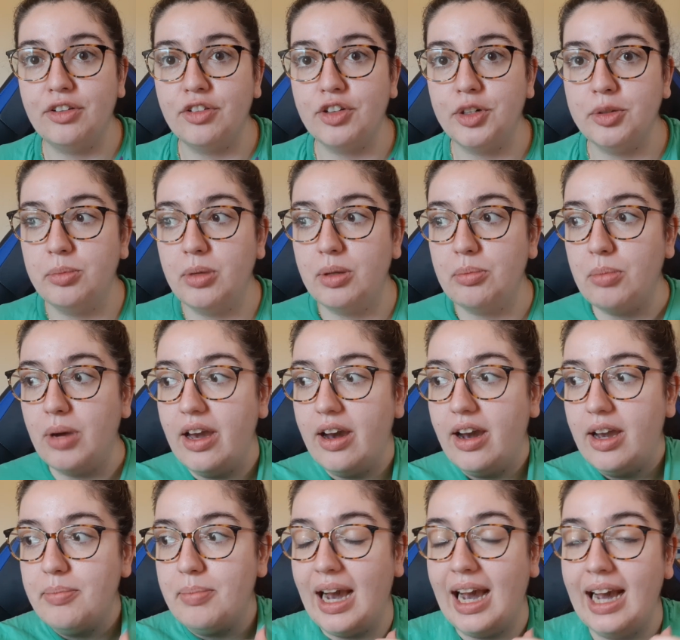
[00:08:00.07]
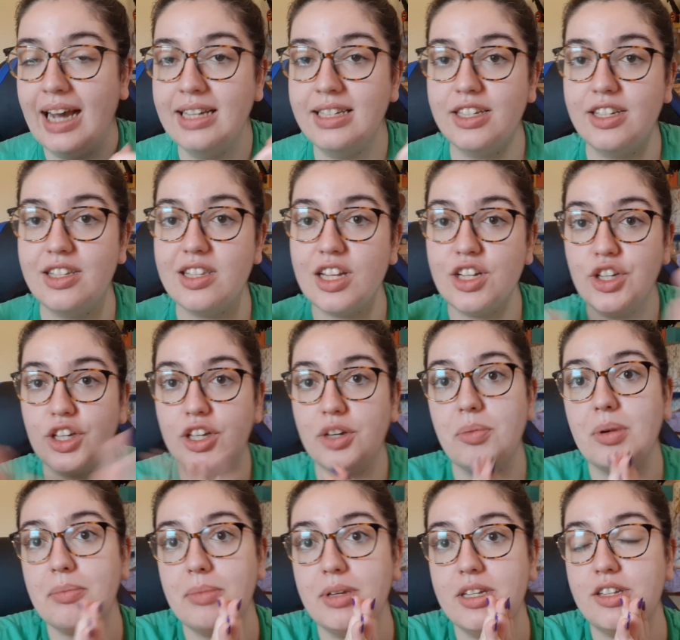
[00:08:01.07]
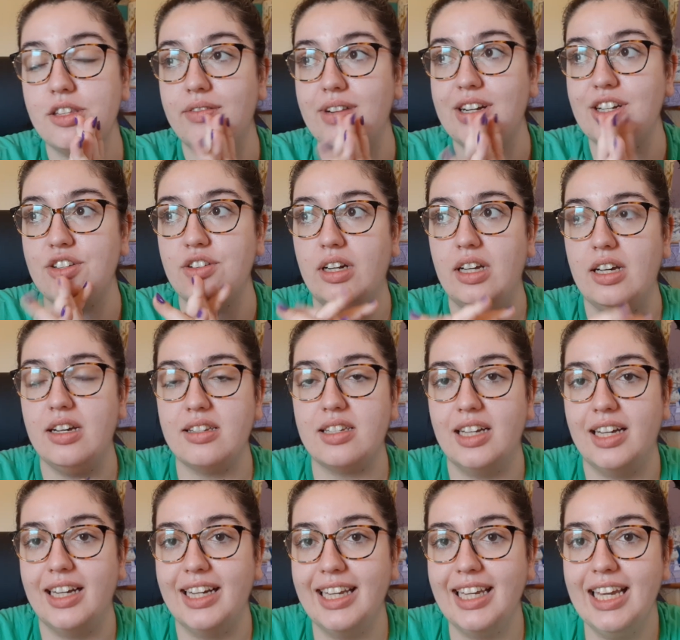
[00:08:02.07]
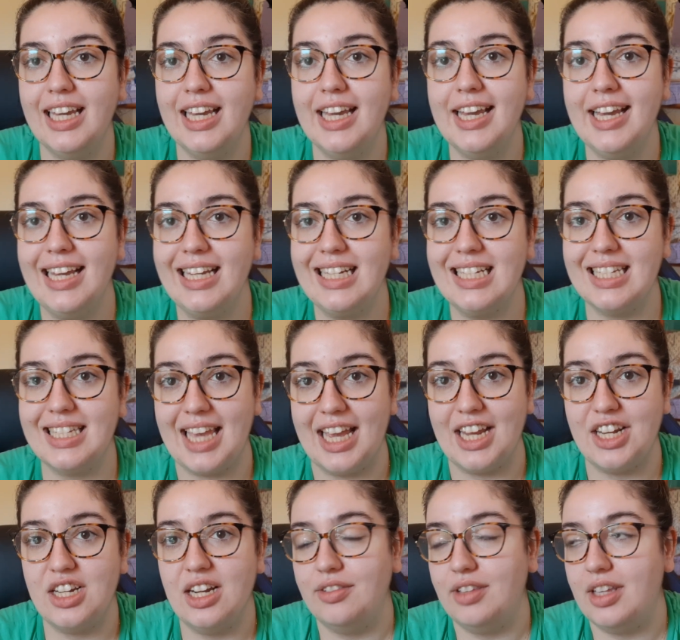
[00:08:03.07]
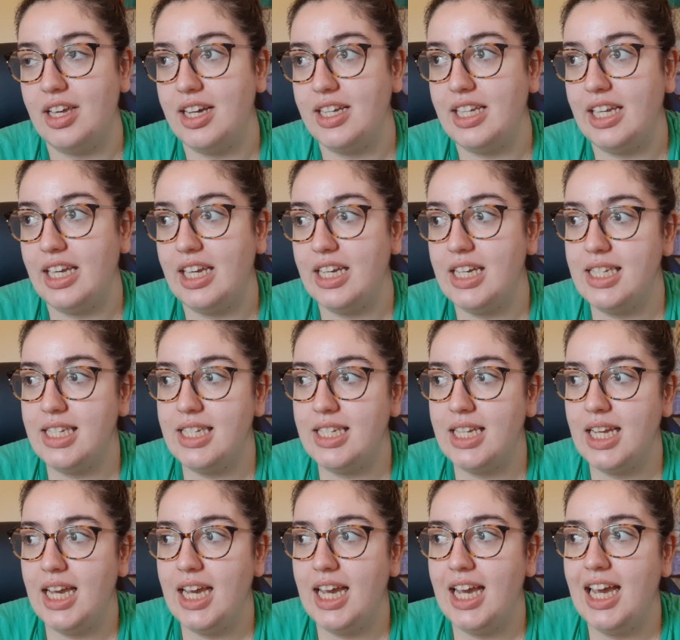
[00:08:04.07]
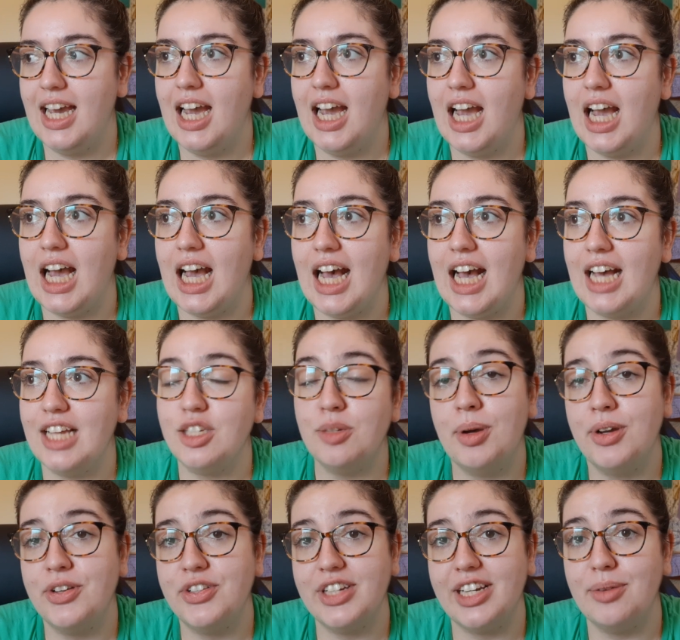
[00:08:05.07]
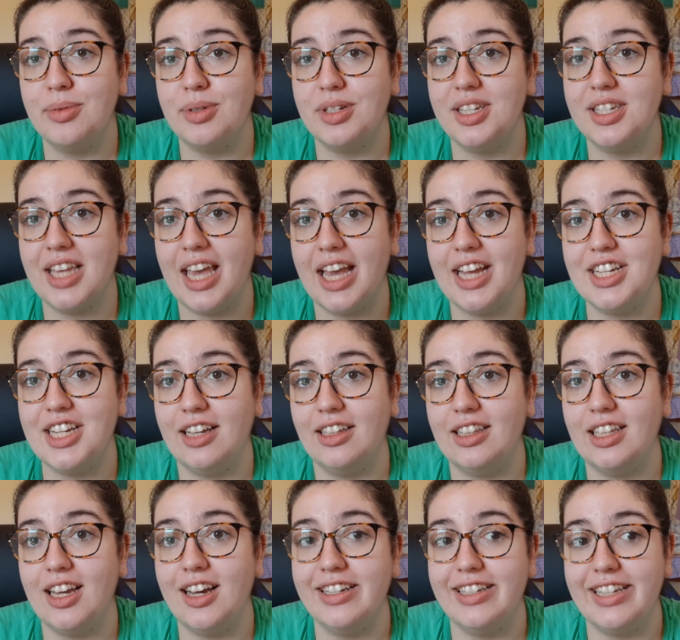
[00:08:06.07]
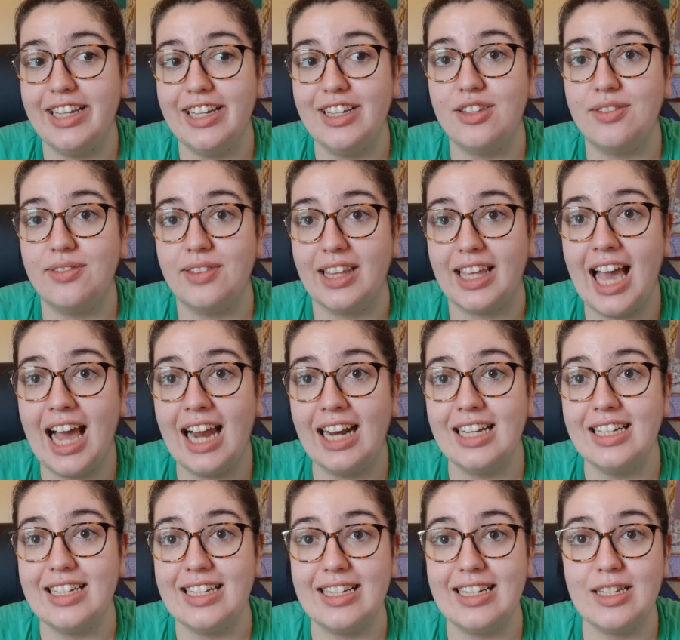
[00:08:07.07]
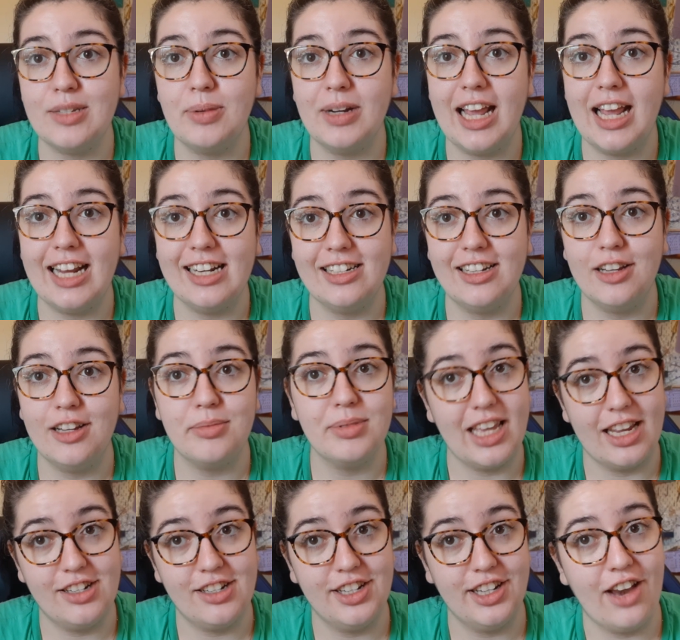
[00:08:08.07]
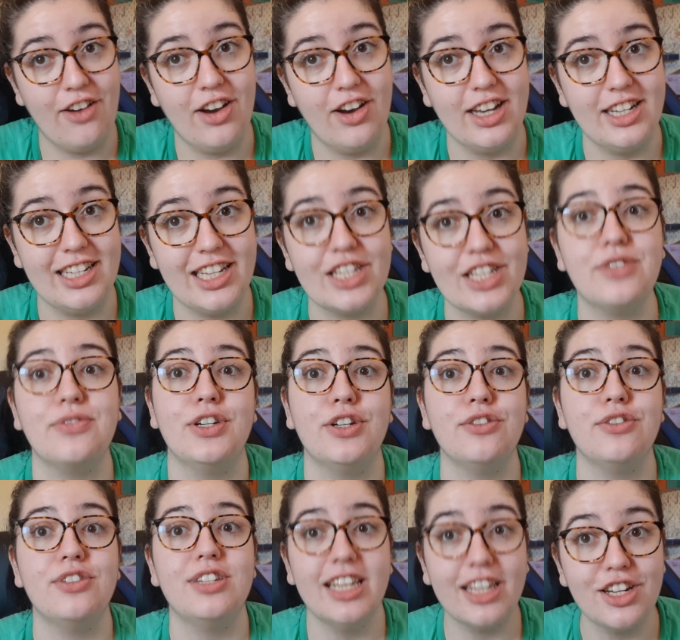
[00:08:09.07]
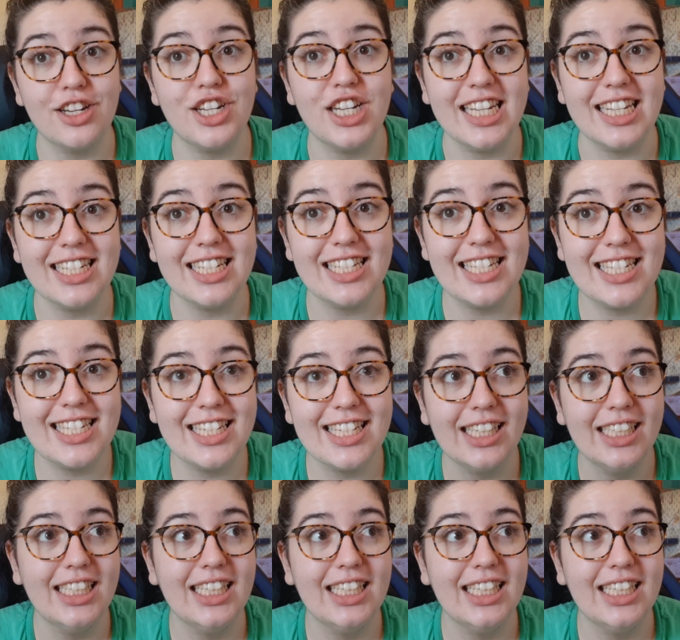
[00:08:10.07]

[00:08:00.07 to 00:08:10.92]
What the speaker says: room with my iPad because I took it with me to the restaurant last night to sketch out the ideas. Supposedly it was to sketch out the ideas for the calendars, but it ended up sketching out ideas for new sticker sheets.